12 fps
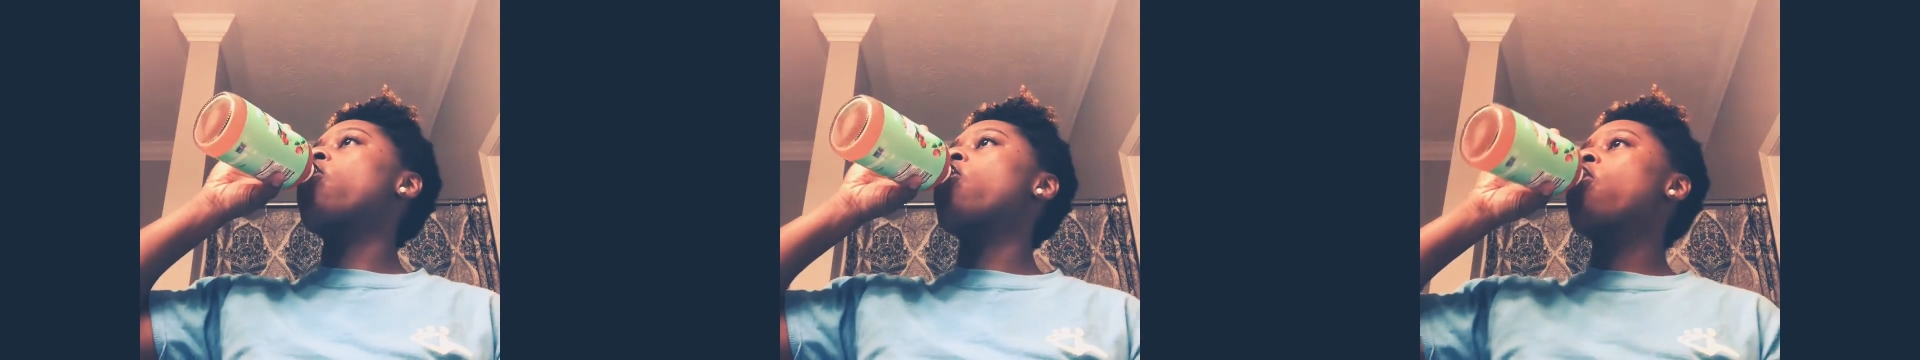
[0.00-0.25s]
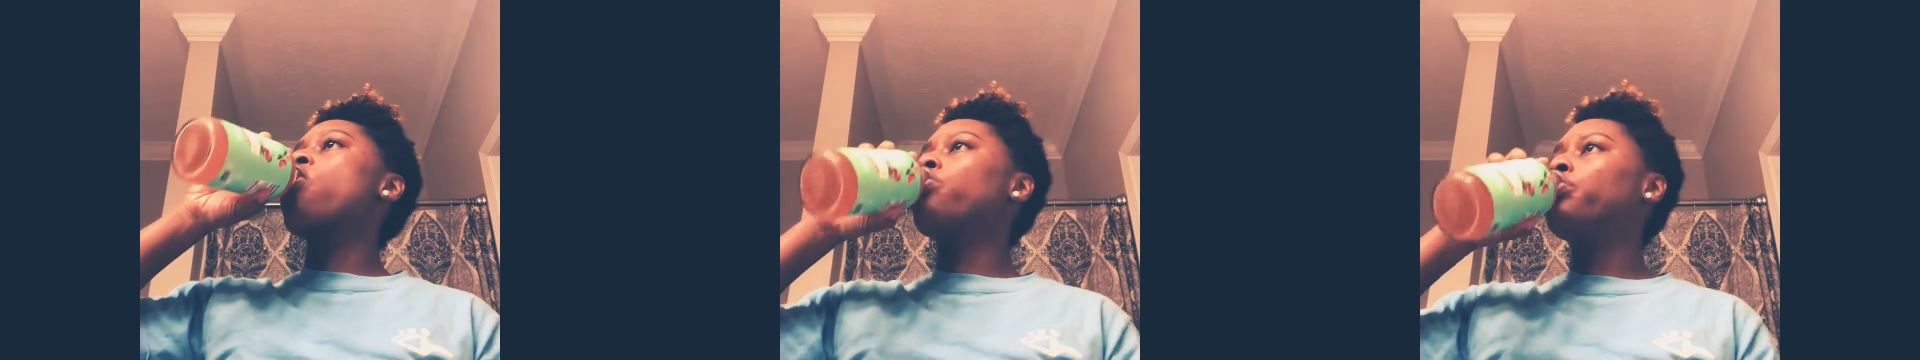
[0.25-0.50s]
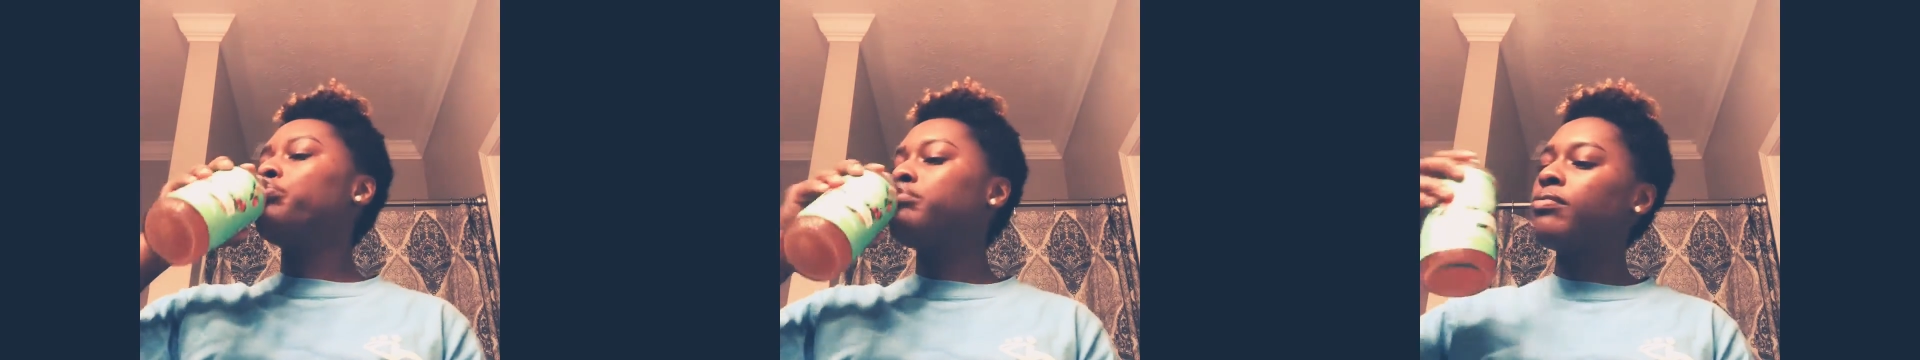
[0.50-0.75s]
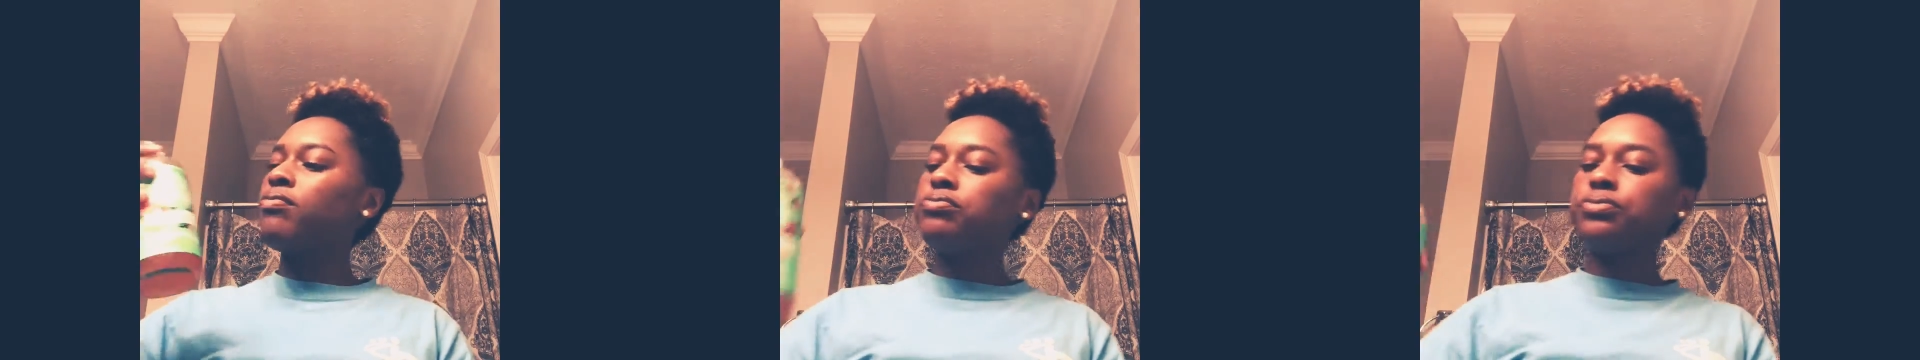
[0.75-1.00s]
Yeah, this is
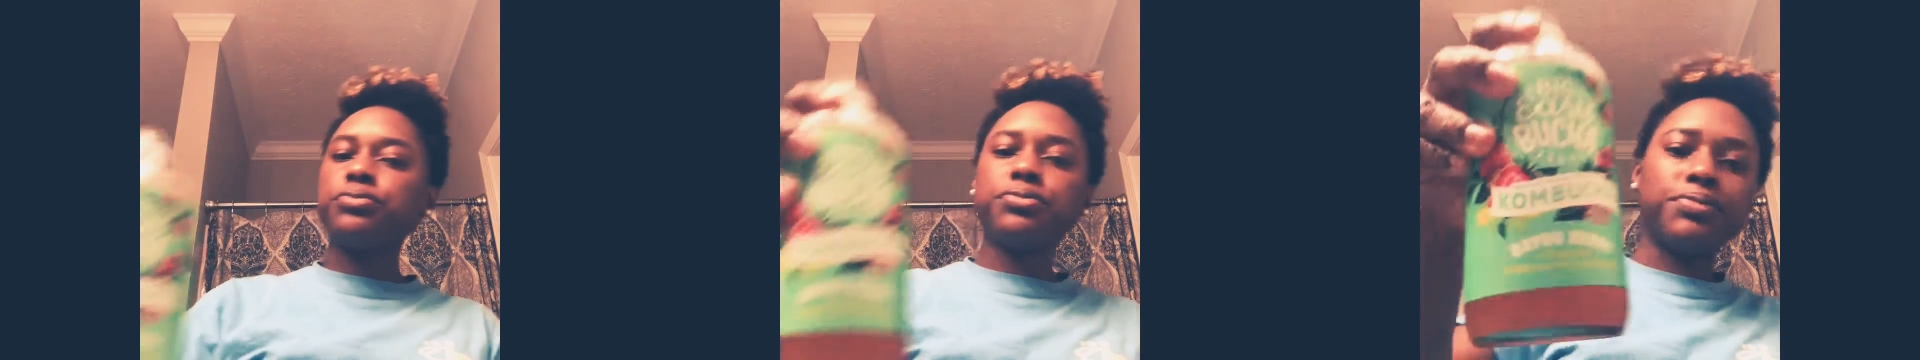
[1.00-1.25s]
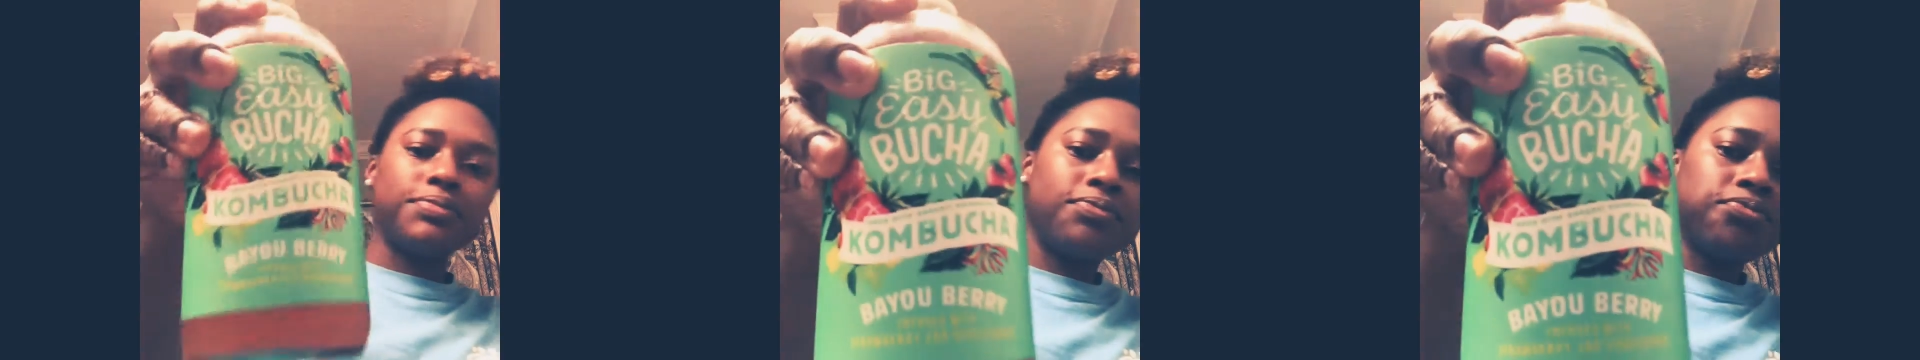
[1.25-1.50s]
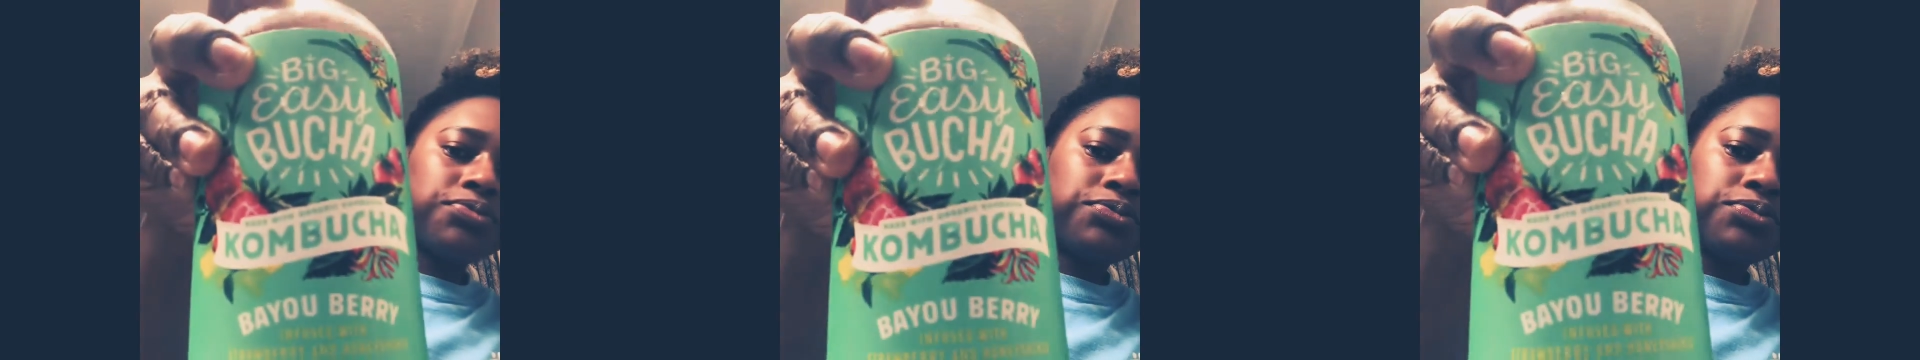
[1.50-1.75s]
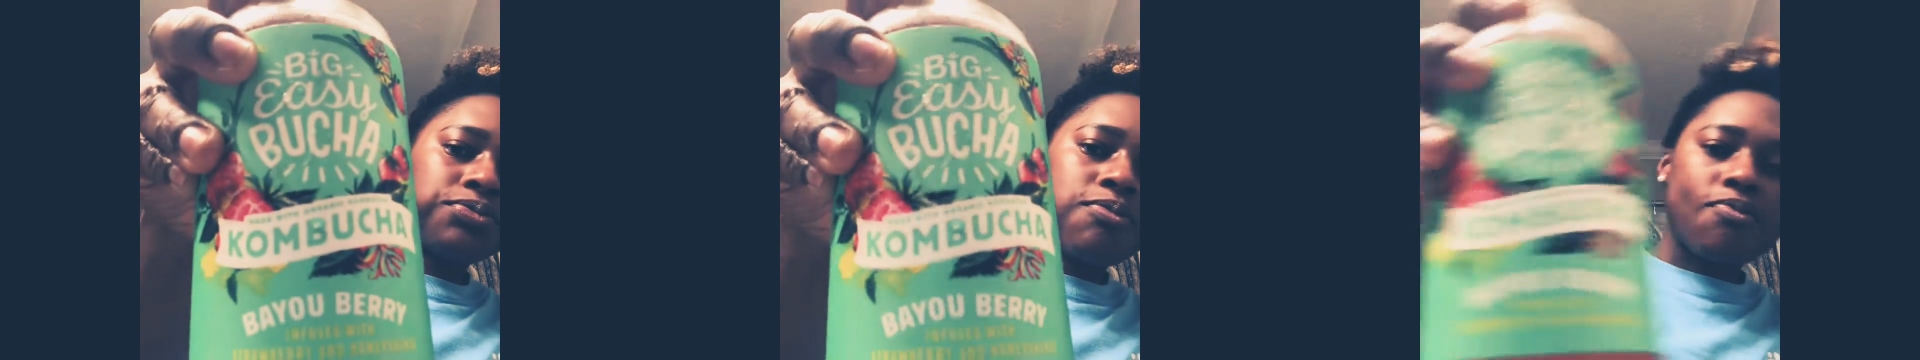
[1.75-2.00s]
kombucha, y'all. I'm trying to
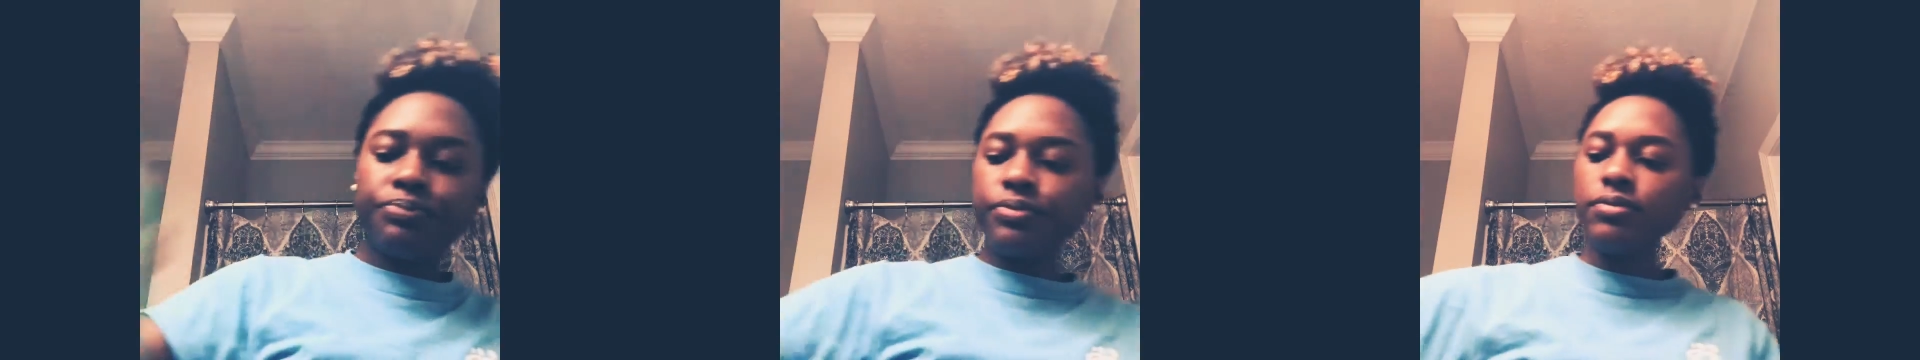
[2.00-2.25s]
get on it.